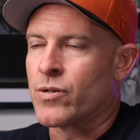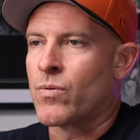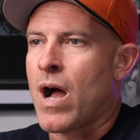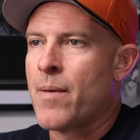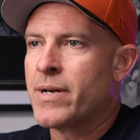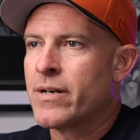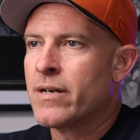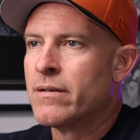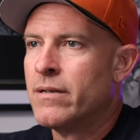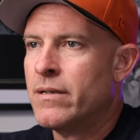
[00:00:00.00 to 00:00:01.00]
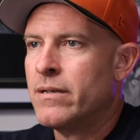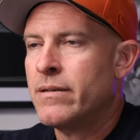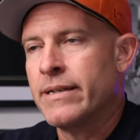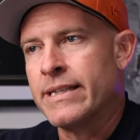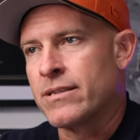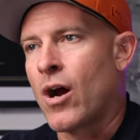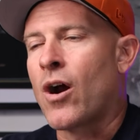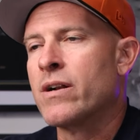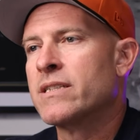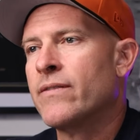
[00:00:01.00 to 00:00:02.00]
Durometer is the
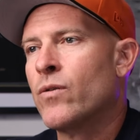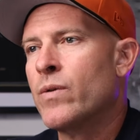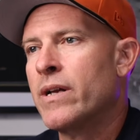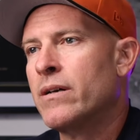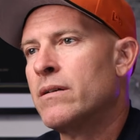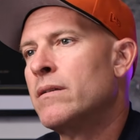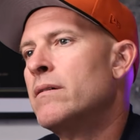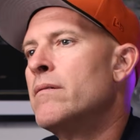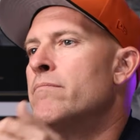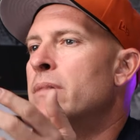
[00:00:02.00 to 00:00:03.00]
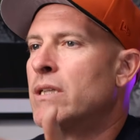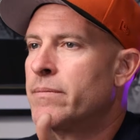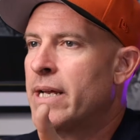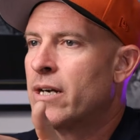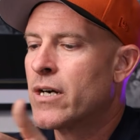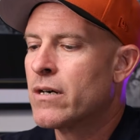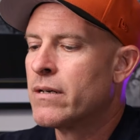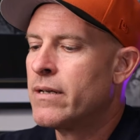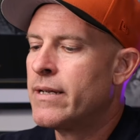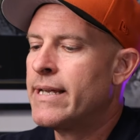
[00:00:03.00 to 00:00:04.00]
hardness of a wheel. Millimeter
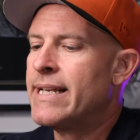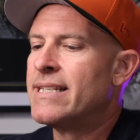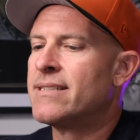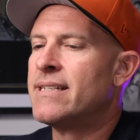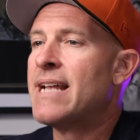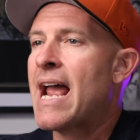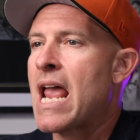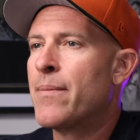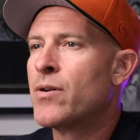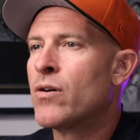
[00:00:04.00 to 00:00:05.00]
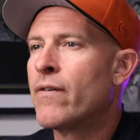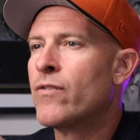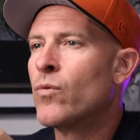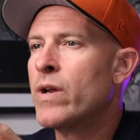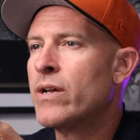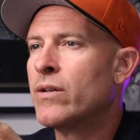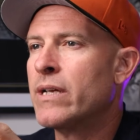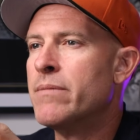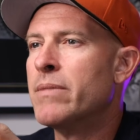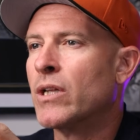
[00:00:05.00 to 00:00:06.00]
is the diameter of a wheel
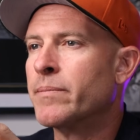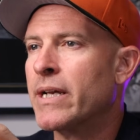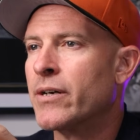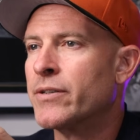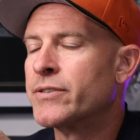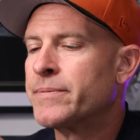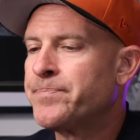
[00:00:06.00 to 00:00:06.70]
in millimeters.